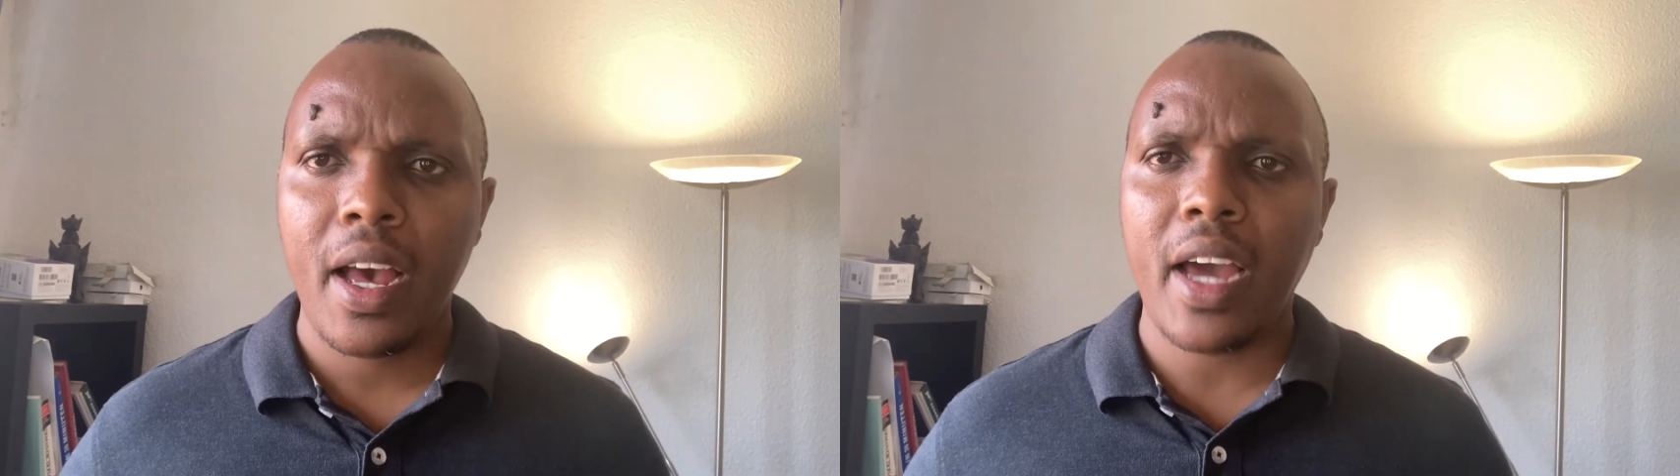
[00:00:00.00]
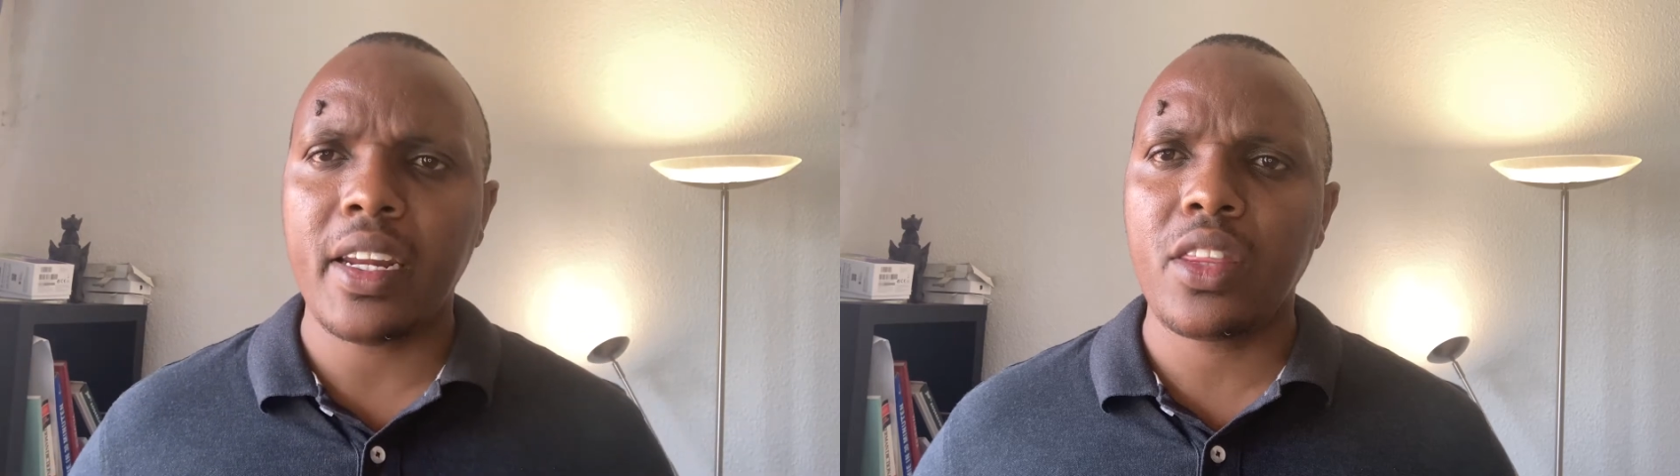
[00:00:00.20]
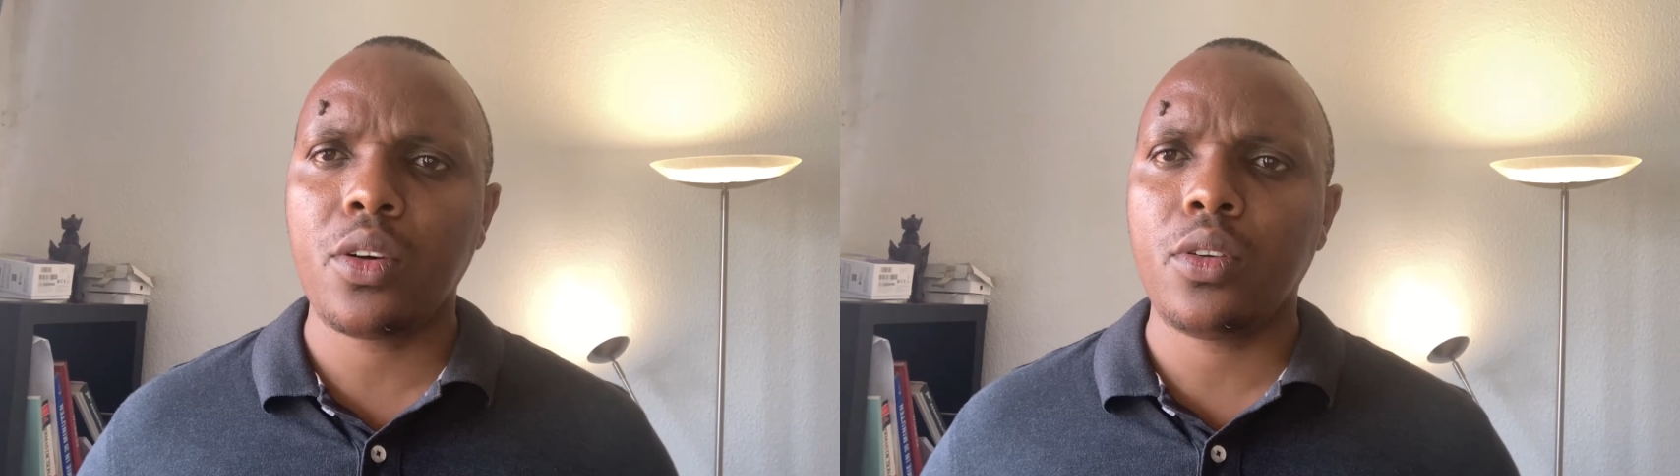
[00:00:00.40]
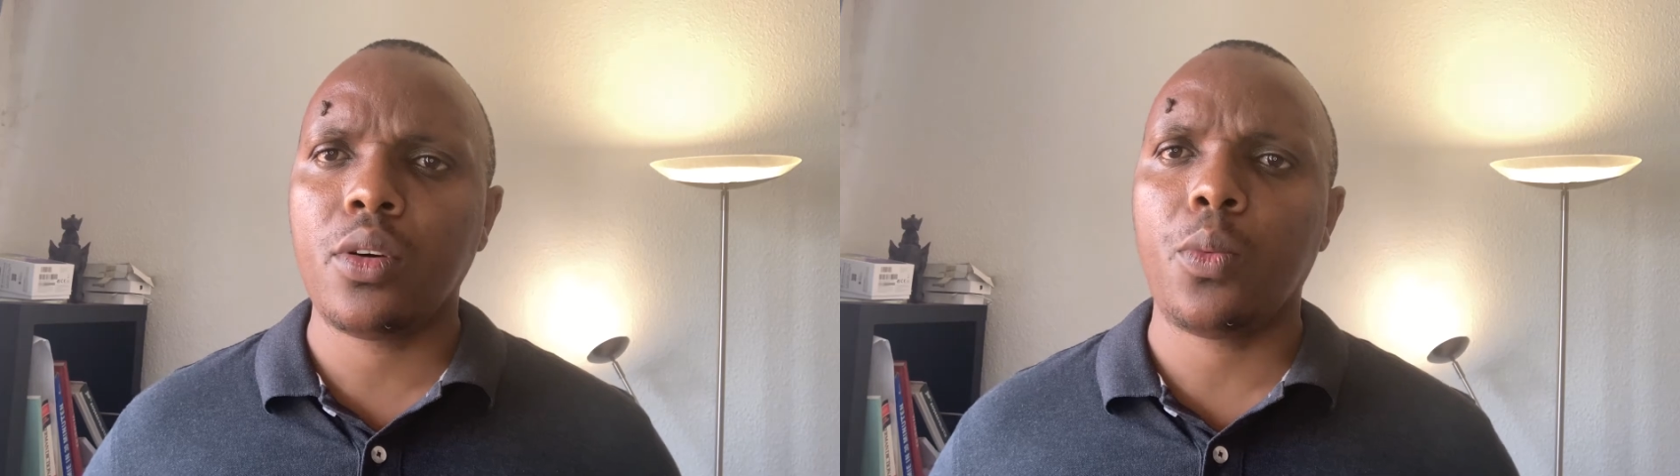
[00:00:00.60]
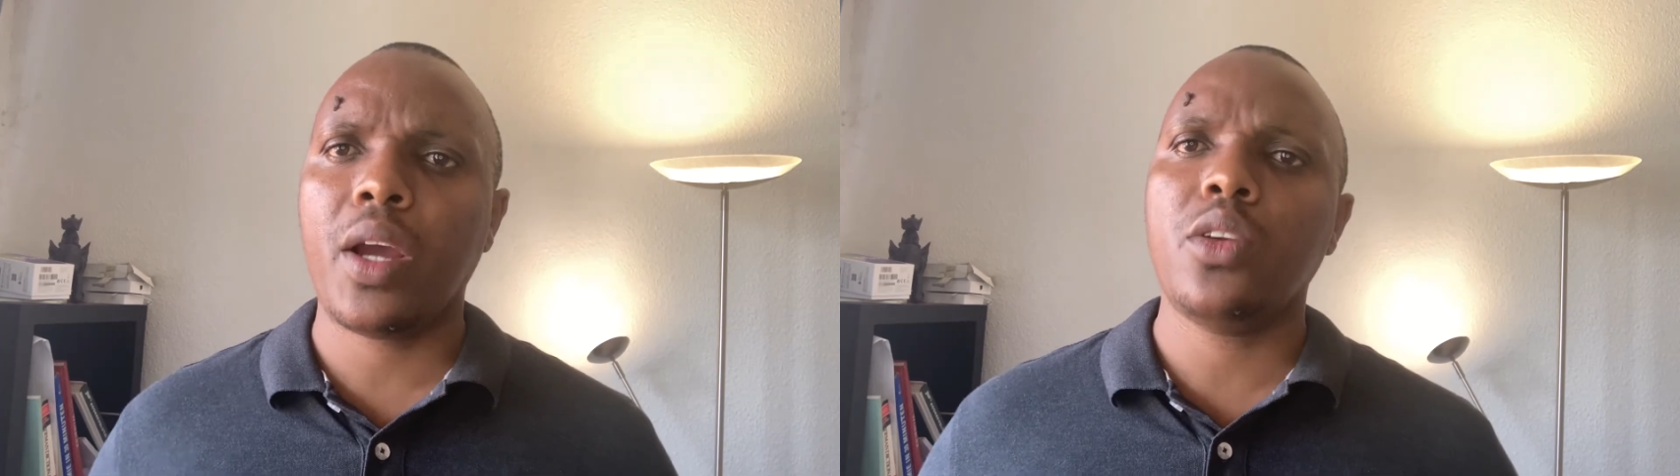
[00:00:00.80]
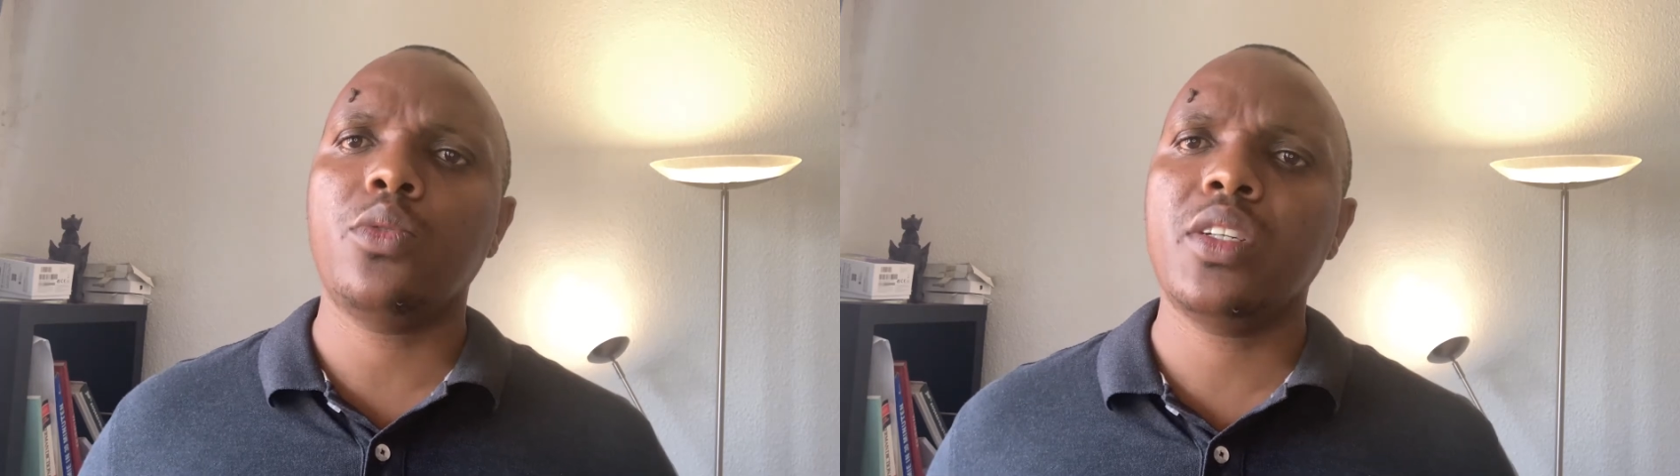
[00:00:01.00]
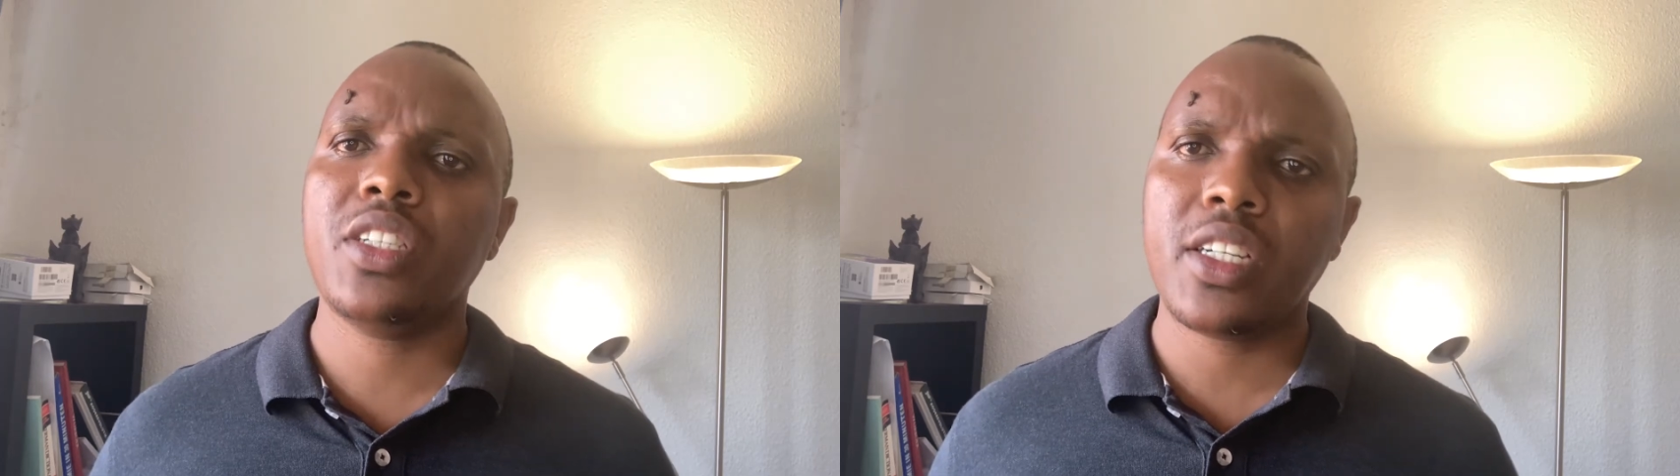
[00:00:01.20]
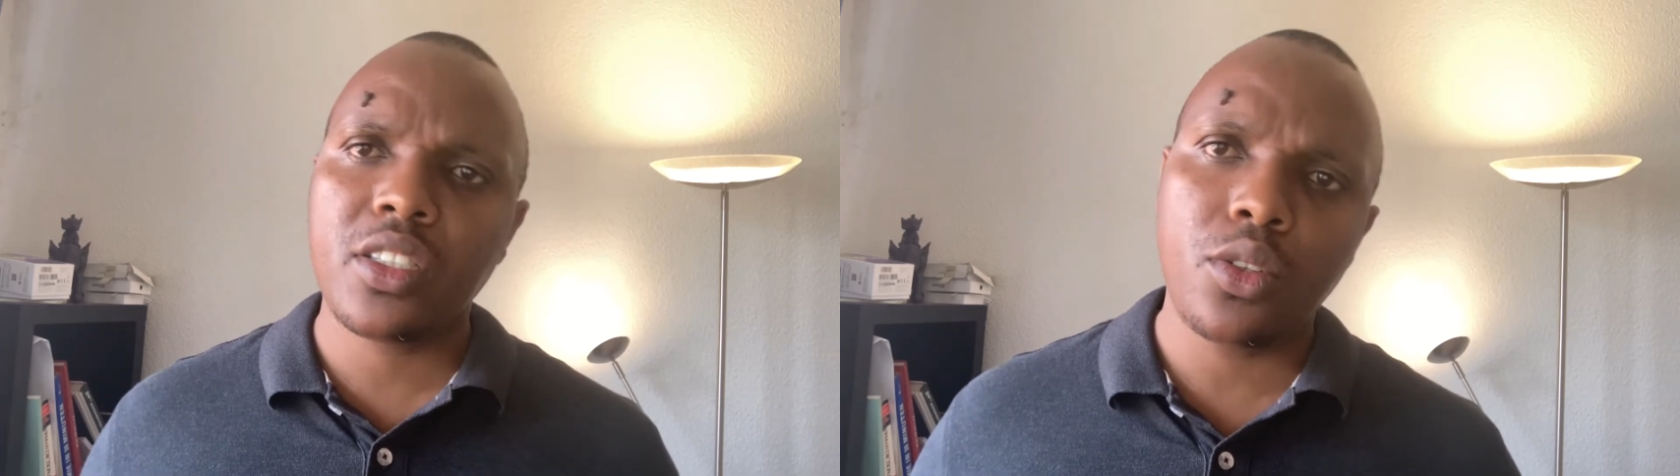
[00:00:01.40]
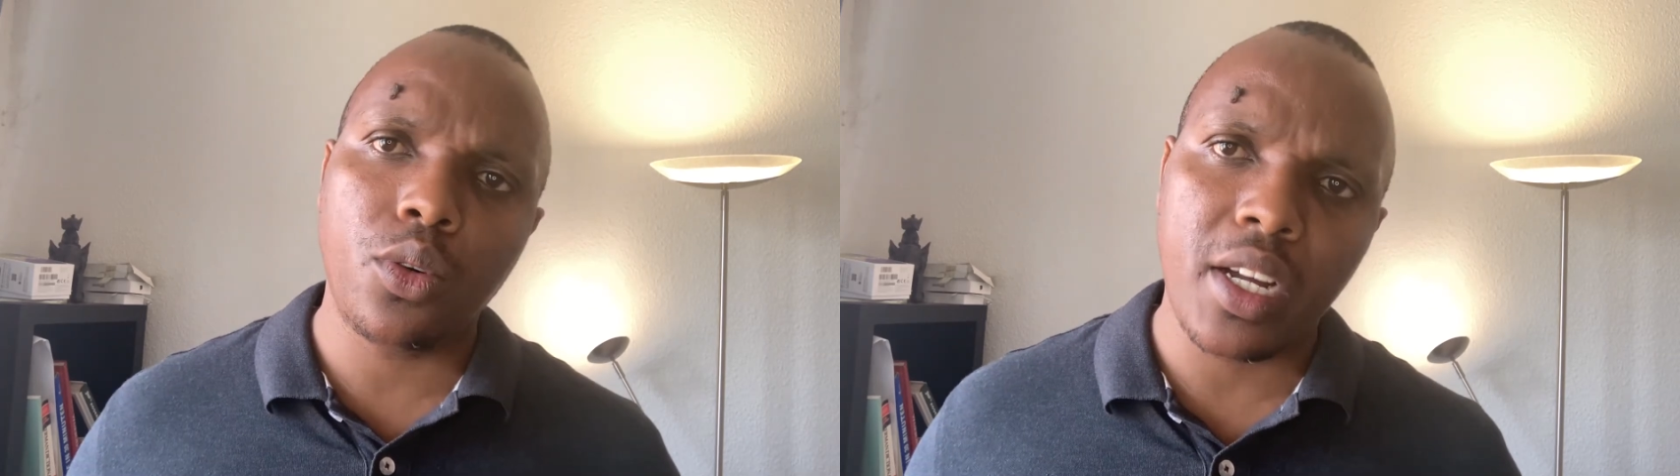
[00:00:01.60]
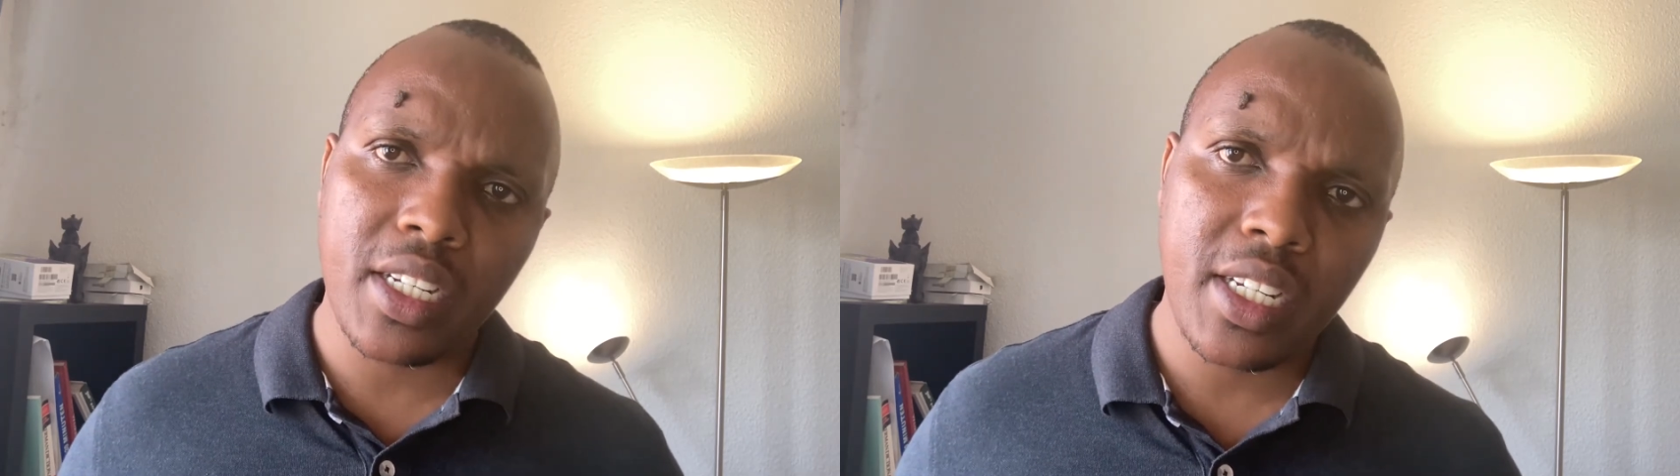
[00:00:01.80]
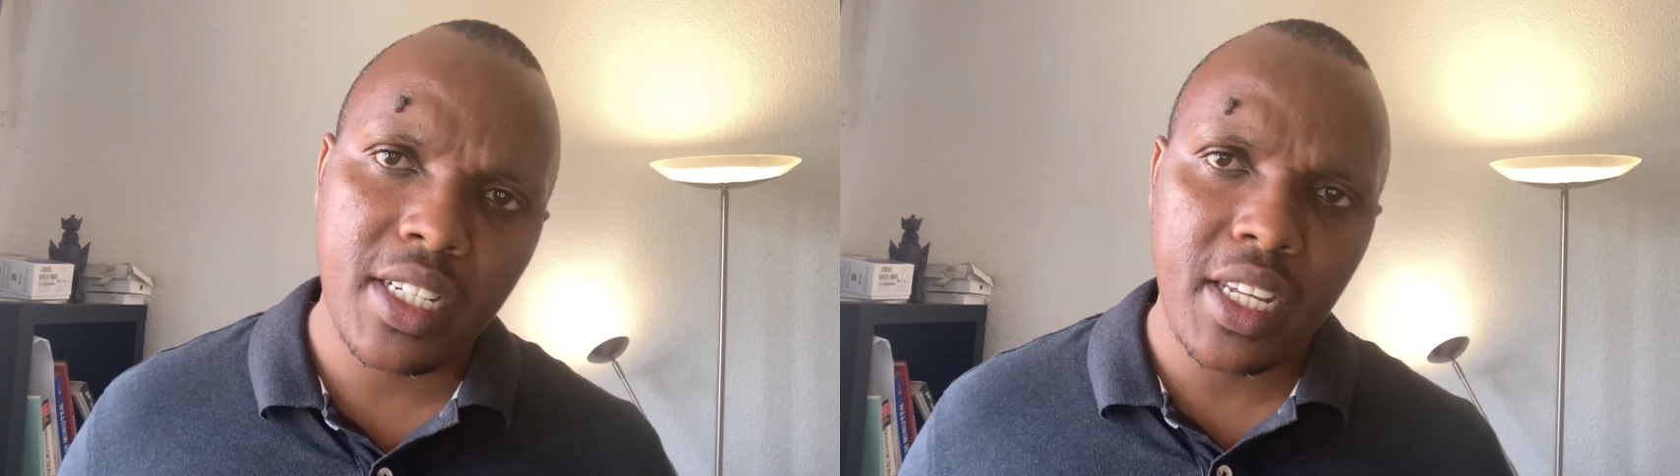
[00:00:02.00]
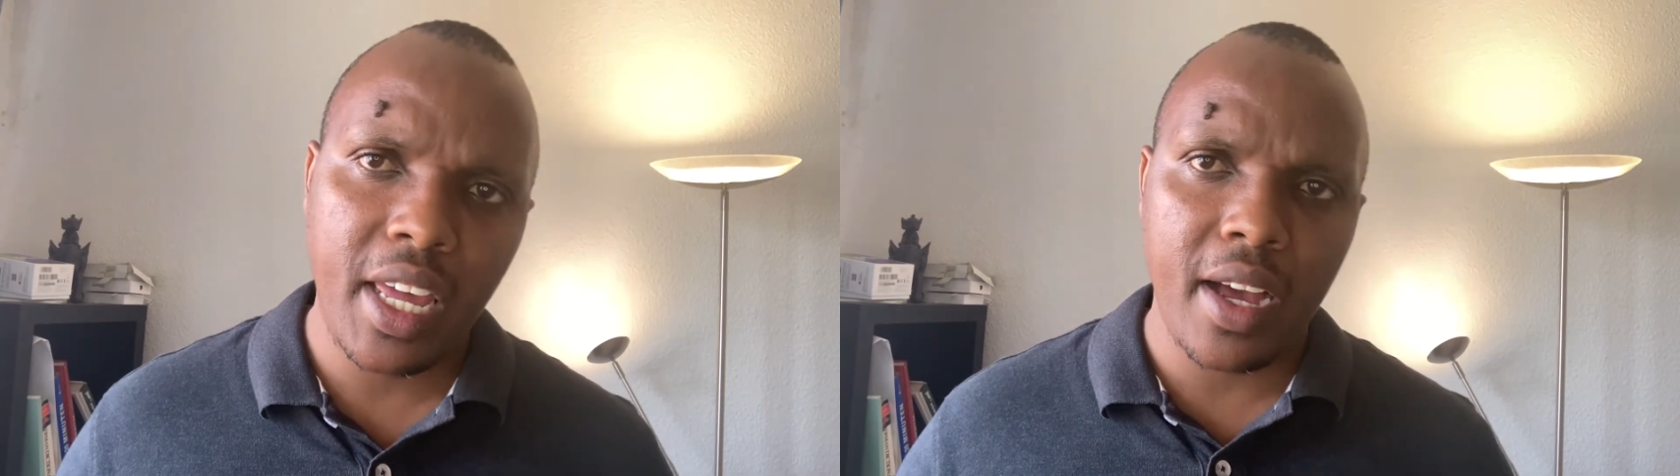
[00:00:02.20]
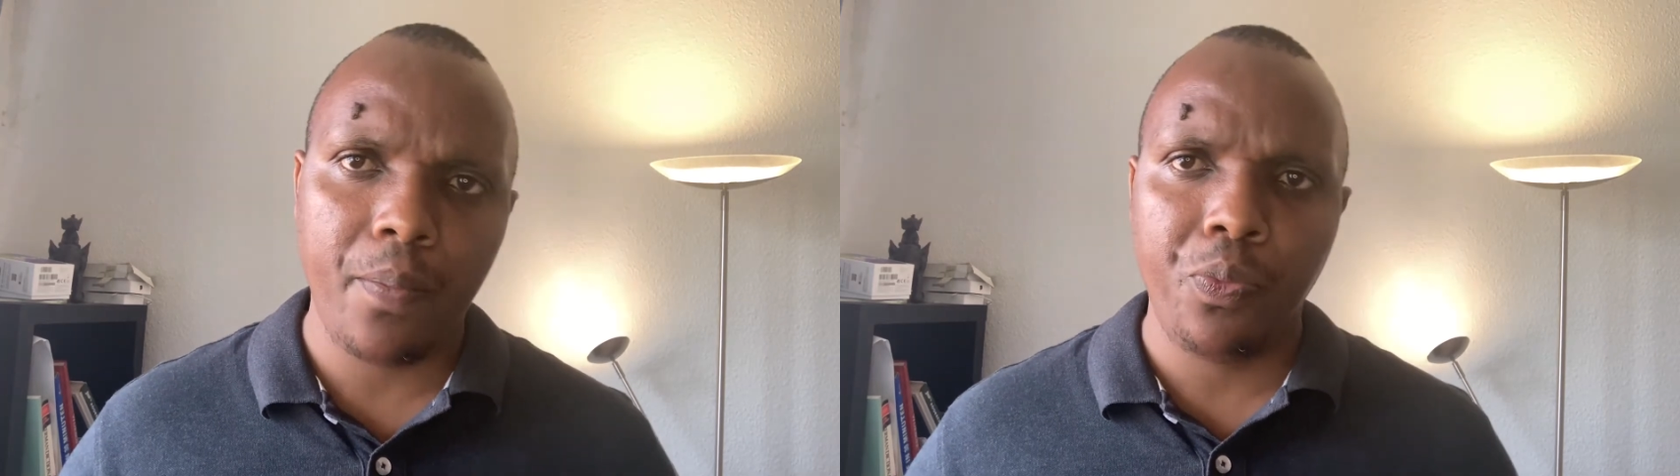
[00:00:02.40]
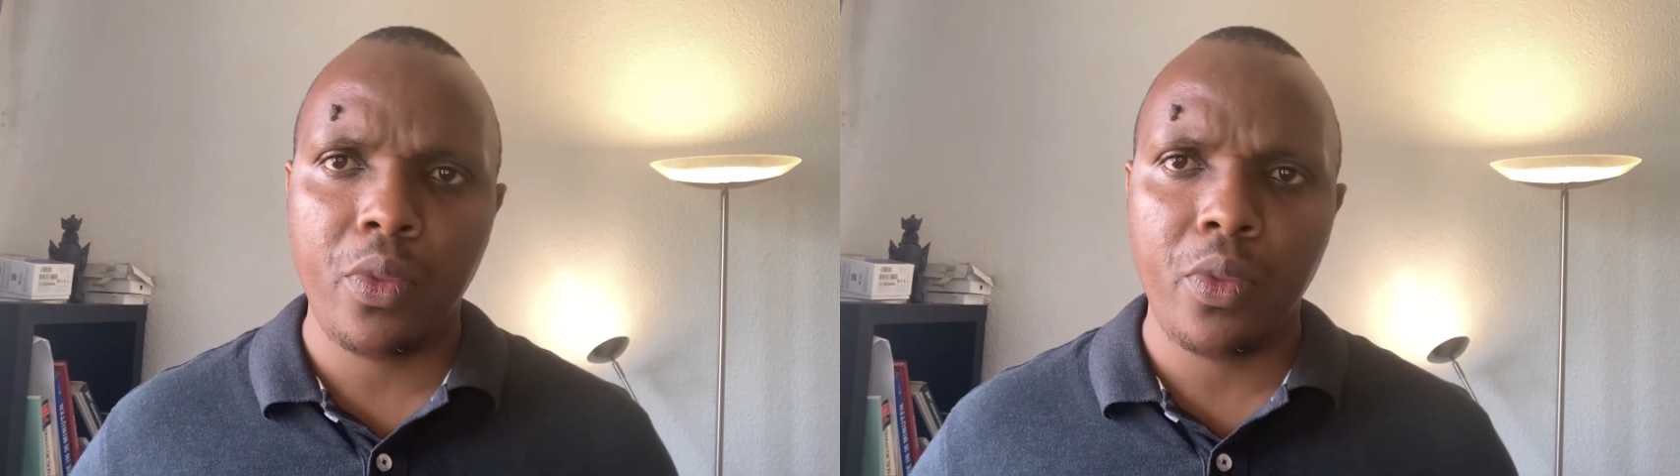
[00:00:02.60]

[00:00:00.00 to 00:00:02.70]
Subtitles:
and I thought, why don't we just go and eat here?